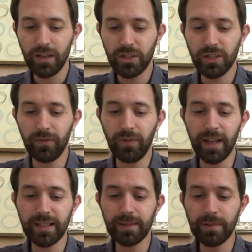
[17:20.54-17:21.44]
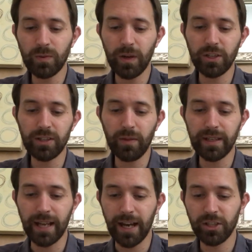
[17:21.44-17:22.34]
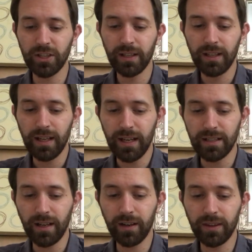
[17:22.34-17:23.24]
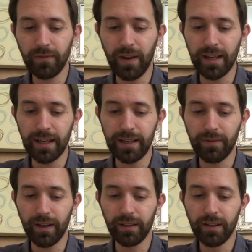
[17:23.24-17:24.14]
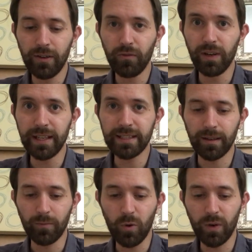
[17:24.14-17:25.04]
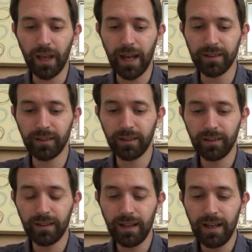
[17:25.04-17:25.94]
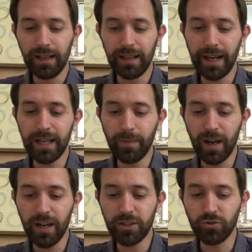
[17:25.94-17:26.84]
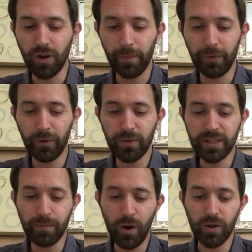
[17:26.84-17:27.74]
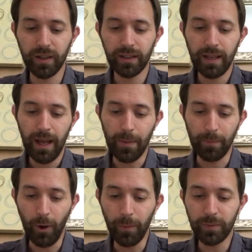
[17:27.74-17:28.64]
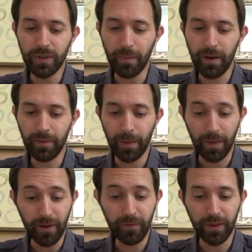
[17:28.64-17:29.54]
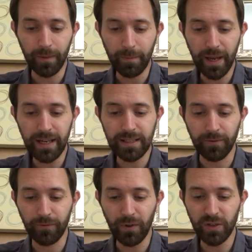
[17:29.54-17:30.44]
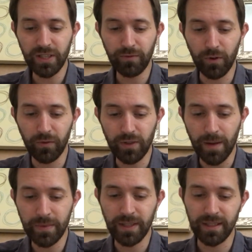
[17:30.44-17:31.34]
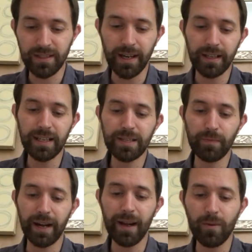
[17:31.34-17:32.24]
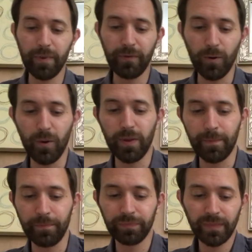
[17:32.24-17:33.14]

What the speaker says: She flicked some switches on the dash and tugged the vent lever, releasing more gas. Ladybird dropped through the smog and bobbed above the maze of frosty rooftops that suddenly spread out before them.